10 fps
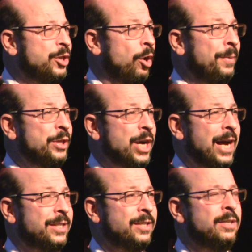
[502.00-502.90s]
Jeremy
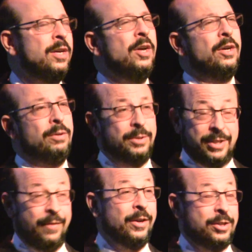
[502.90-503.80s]
Jackson, who was
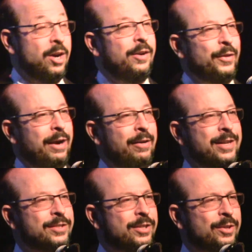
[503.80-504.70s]
giving a talk at the Cary
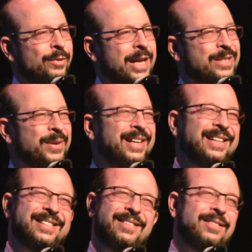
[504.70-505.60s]
Institute last week, and
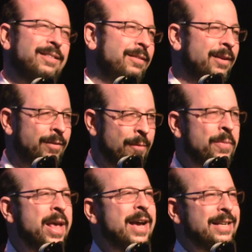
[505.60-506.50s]
he said, no, no, no, no.
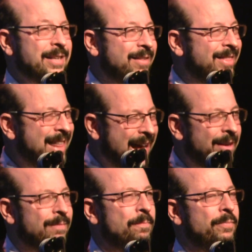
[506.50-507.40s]
He said, that
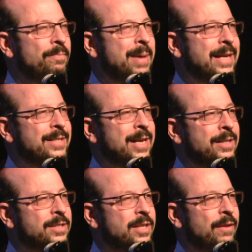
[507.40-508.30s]
makes
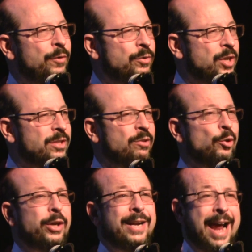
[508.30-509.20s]
sense if you just
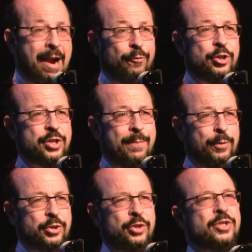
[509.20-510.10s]
look at average
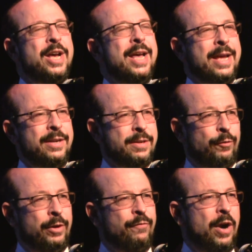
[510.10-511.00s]
temperatures in
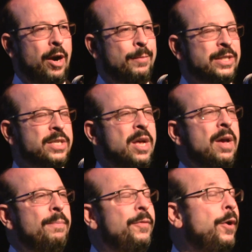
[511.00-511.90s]
different environments.
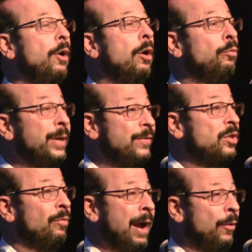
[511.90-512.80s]
But there are
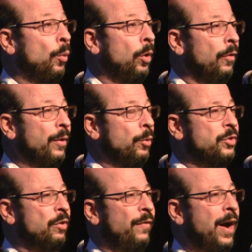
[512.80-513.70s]
reefs around the world that were
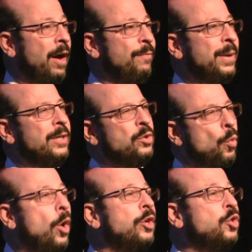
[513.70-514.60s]
survived because
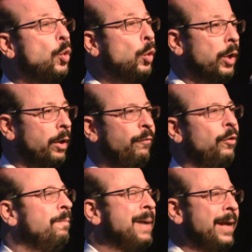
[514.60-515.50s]
the water's cooler
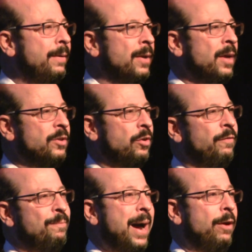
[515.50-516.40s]
for many sort
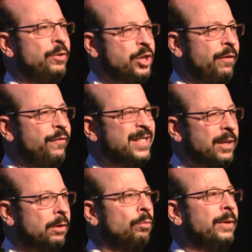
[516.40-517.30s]
of
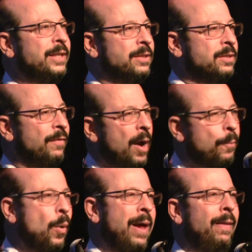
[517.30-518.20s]
biogeophysical reasons of
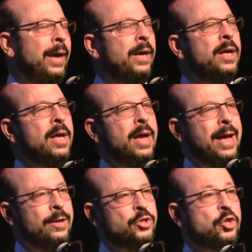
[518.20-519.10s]
upwelling
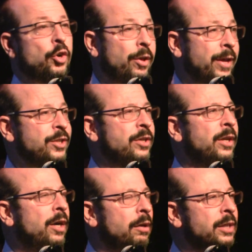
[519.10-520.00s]
and circulation
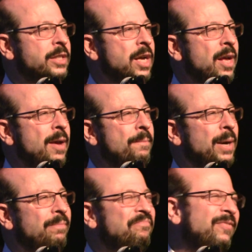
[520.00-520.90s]
and currents.
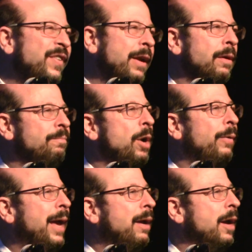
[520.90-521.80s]
But figure,
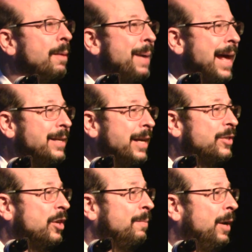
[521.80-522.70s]
okay, on a bad day,
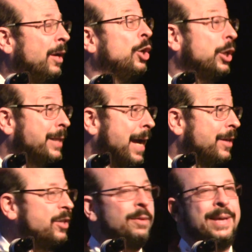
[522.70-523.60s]
it's going to be, on a good day,
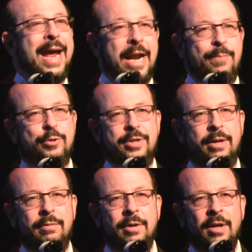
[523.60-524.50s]
it's going to be eighty
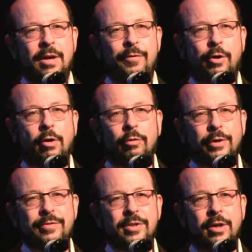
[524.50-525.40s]
percent of the coral
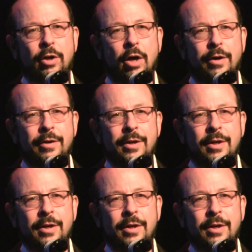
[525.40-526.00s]
reefs that are gone.